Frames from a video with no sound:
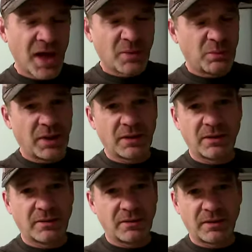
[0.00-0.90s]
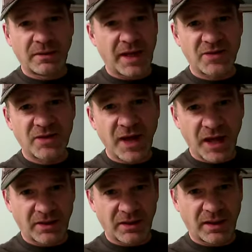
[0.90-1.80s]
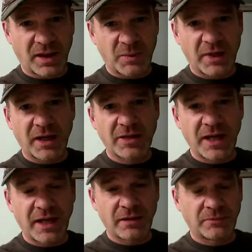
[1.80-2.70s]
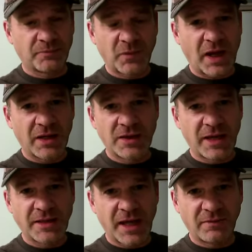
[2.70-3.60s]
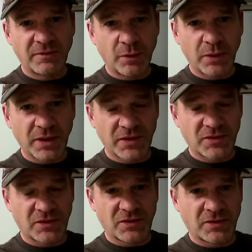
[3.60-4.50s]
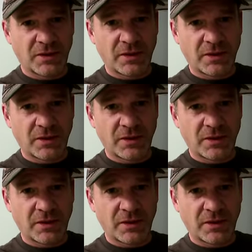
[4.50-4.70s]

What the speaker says: But that's nothing. I mean, I'd take 10 Fogelesses.